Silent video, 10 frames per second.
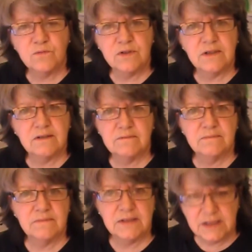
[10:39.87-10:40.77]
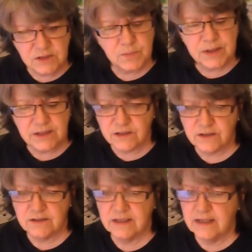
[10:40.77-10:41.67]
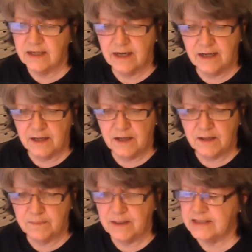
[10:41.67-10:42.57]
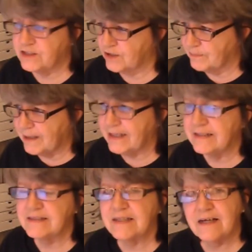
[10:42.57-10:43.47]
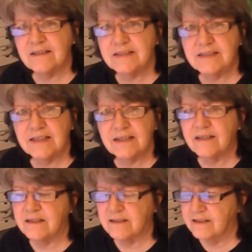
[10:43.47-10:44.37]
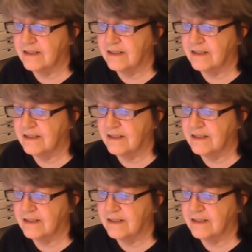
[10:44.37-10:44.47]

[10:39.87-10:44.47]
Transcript: we'll eat better. Um, I started making salads again,